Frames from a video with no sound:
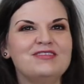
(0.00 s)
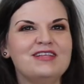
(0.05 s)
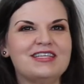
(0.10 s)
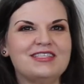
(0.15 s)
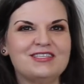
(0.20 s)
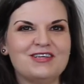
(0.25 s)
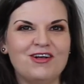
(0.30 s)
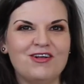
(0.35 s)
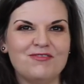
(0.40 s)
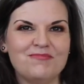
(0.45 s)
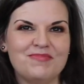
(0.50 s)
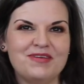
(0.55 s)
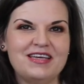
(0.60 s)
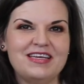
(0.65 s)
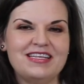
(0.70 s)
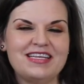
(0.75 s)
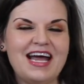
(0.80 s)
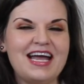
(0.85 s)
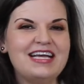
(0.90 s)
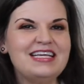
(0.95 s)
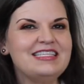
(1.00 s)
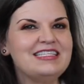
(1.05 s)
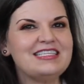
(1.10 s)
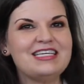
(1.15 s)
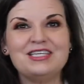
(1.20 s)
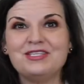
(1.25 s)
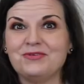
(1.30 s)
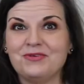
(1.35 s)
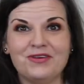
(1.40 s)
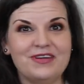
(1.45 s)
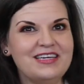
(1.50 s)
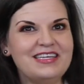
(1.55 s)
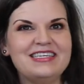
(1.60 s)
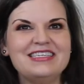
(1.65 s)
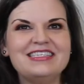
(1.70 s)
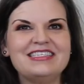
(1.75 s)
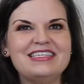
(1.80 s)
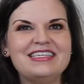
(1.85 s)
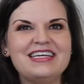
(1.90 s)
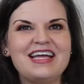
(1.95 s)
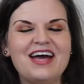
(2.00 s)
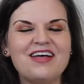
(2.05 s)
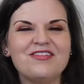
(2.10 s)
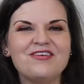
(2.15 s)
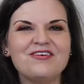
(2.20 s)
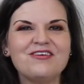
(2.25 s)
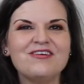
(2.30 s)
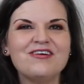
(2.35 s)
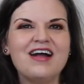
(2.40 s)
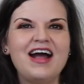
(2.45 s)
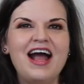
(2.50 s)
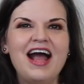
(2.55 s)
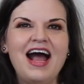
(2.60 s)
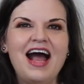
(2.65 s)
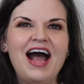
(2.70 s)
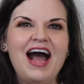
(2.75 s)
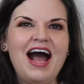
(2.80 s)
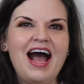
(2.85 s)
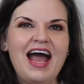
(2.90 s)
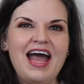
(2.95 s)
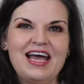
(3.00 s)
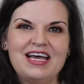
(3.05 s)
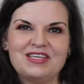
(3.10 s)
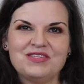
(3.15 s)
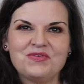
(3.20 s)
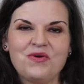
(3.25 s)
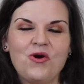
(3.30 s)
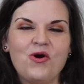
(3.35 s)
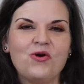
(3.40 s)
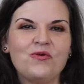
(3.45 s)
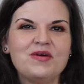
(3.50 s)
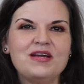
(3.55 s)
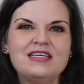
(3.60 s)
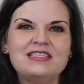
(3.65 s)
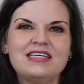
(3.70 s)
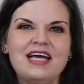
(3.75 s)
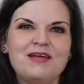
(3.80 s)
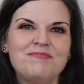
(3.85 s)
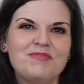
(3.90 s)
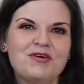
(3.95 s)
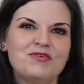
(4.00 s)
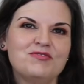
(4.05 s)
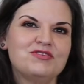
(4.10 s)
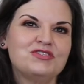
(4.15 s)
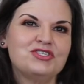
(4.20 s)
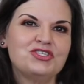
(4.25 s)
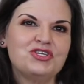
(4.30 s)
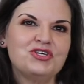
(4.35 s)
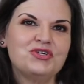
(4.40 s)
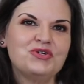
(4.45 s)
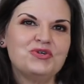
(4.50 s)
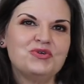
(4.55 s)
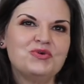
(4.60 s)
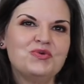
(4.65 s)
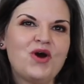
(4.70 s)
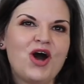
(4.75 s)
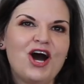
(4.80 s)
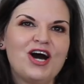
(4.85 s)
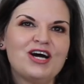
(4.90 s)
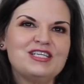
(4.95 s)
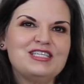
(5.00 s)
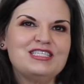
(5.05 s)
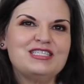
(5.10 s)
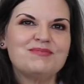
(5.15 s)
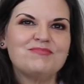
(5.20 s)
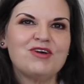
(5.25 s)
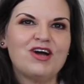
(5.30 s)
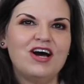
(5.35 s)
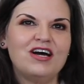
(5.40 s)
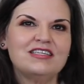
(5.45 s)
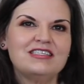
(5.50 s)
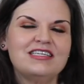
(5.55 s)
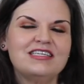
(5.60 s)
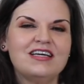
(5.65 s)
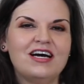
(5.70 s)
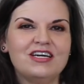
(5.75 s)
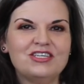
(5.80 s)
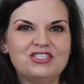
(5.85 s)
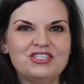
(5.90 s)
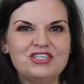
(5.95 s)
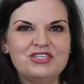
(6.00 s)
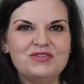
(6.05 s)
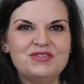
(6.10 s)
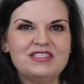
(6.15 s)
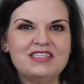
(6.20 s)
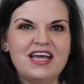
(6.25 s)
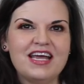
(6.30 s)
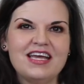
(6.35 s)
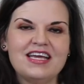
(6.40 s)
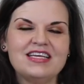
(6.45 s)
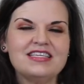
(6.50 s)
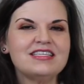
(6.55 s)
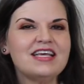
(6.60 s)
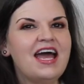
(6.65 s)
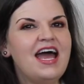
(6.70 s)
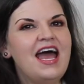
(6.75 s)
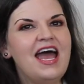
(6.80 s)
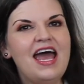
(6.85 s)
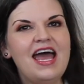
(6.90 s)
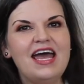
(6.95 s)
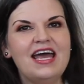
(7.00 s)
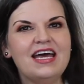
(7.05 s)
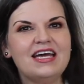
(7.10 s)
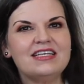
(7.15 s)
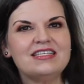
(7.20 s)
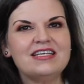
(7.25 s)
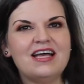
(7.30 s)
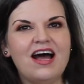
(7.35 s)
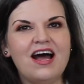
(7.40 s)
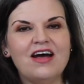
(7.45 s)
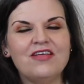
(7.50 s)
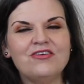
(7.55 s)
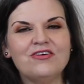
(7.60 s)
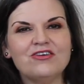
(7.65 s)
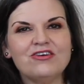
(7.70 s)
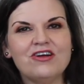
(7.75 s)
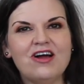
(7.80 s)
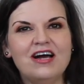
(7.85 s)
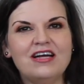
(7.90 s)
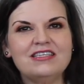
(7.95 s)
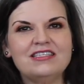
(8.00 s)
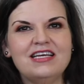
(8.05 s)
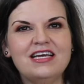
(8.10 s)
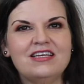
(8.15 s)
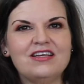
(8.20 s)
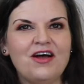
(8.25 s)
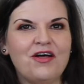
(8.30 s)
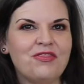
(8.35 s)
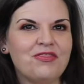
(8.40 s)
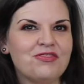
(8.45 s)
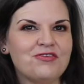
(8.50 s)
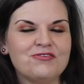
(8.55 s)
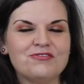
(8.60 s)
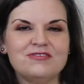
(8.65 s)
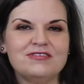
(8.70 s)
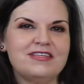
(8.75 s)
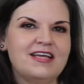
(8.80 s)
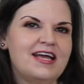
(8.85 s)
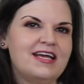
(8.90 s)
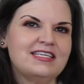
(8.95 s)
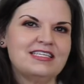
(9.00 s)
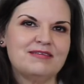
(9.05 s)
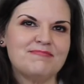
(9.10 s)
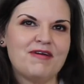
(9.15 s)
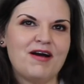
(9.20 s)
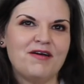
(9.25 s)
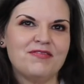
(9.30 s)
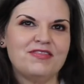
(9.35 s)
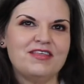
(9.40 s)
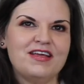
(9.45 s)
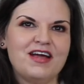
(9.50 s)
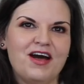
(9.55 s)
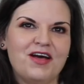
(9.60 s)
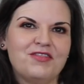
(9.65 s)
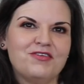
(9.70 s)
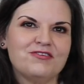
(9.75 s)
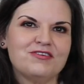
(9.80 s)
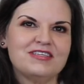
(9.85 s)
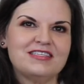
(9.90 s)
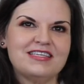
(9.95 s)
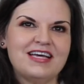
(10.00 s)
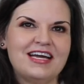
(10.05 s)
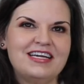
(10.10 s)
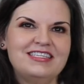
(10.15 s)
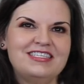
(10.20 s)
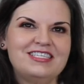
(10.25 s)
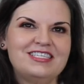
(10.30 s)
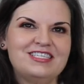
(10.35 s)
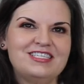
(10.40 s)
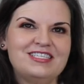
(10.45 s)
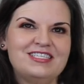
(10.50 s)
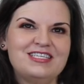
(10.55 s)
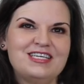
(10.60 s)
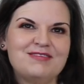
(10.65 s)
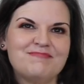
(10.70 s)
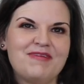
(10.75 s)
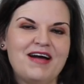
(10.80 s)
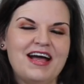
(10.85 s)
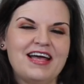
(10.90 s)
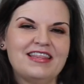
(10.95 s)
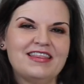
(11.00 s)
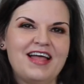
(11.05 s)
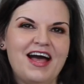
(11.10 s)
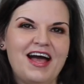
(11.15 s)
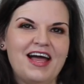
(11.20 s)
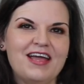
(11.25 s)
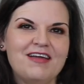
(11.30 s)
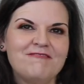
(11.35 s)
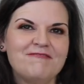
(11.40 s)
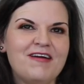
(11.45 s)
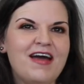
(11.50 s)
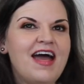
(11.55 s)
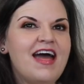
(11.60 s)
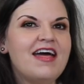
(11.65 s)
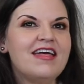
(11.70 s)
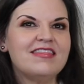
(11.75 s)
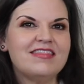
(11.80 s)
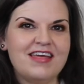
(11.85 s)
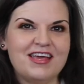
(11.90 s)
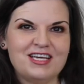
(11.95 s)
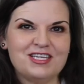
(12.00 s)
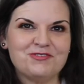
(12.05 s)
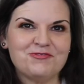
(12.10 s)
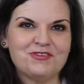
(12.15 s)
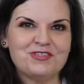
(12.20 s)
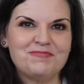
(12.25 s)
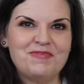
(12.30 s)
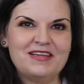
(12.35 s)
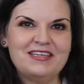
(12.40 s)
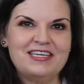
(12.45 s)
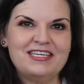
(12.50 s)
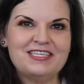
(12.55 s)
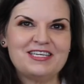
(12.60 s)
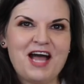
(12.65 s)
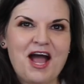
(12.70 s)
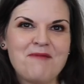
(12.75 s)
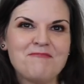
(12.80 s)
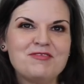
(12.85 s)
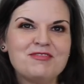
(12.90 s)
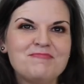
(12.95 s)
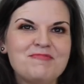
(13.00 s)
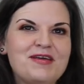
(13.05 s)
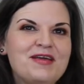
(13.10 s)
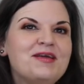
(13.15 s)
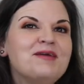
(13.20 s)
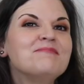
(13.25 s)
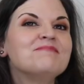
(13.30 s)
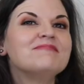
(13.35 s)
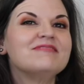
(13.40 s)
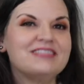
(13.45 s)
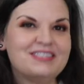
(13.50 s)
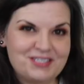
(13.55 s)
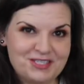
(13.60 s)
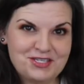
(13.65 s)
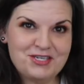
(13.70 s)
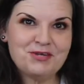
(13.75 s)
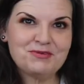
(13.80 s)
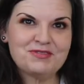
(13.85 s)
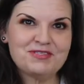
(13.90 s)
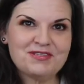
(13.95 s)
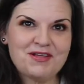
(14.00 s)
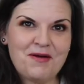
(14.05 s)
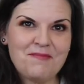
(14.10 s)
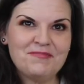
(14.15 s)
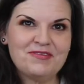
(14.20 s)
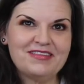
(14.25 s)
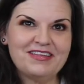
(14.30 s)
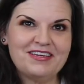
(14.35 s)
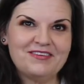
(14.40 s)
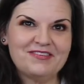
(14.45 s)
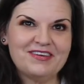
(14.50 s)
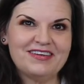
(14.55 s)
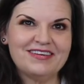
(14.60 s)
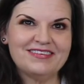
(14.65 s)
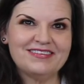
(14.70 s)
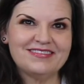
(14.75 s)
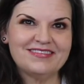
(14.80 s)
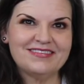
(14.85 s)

Let's all be nice, because we're in it together. As always, I post new autism content on Tuesdays and other content on Thursdays about the other side dishes in my life. Thanks for spending time with me, and don't stop believing.